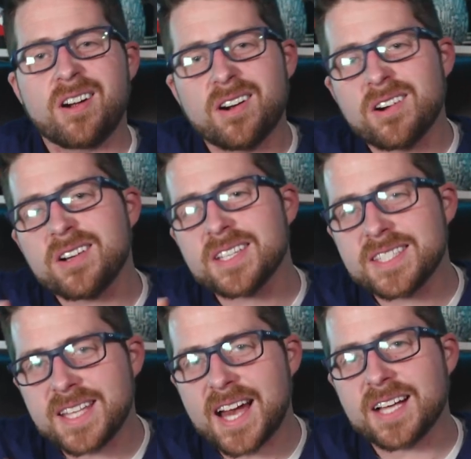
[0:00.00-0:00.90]
aren't
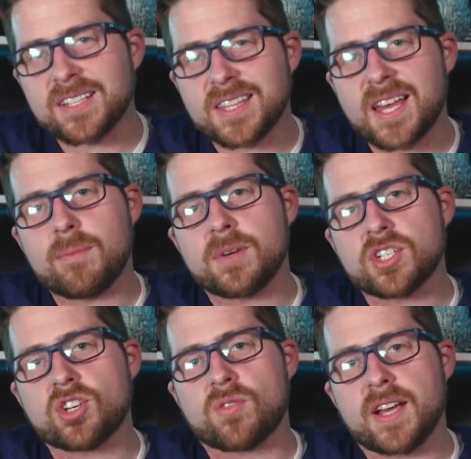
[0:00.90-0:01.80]
exactly that
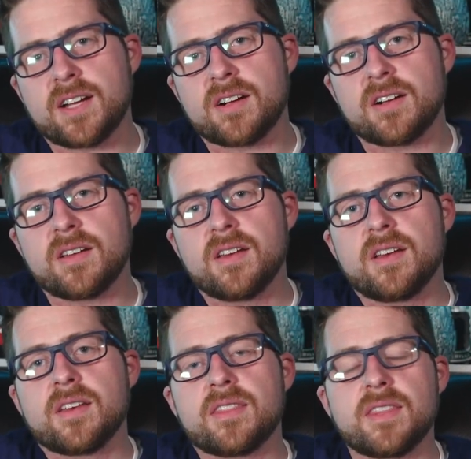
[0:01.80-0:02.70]
much greater
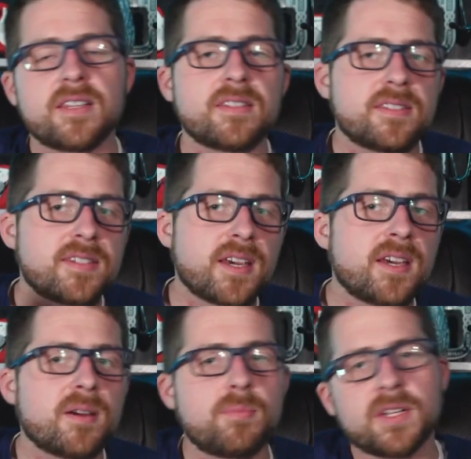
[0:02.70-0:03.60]
than
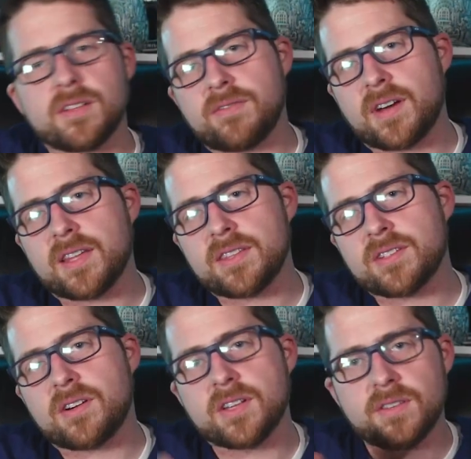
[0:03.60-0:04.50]
say Abilify
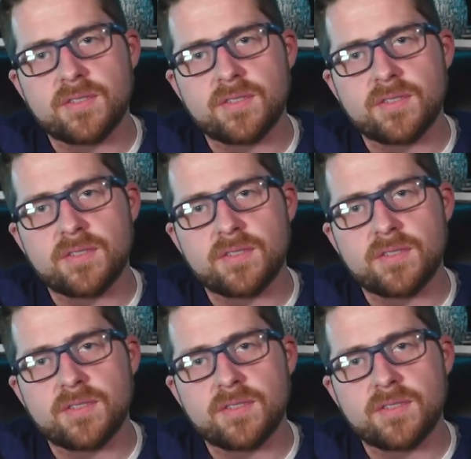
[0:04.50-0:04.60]
that's already